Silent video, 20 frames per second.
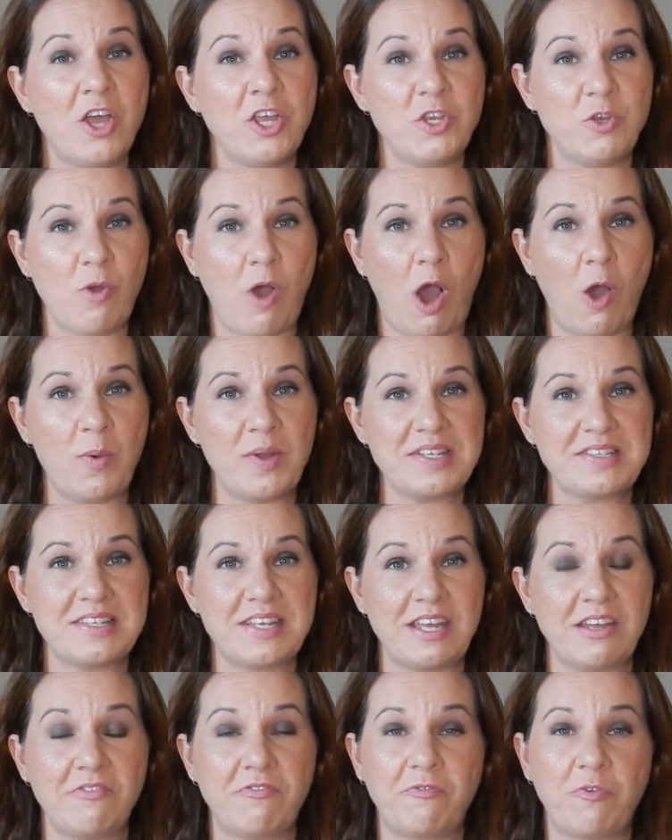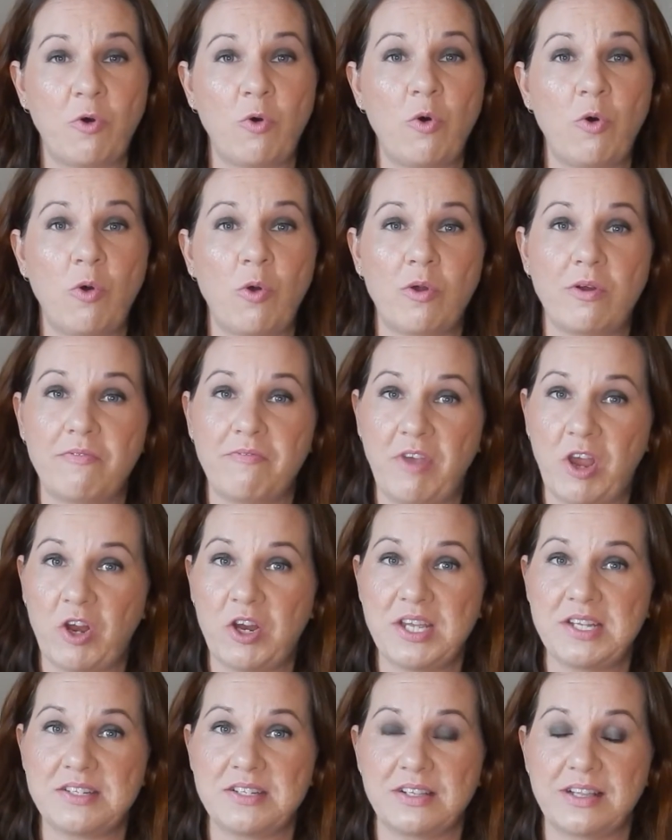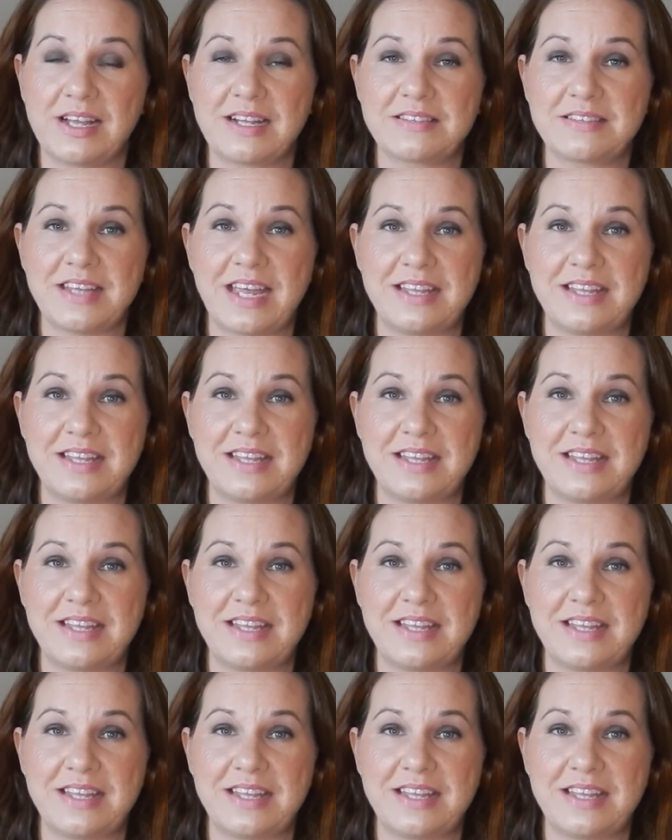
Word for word: You always get full or very deluxe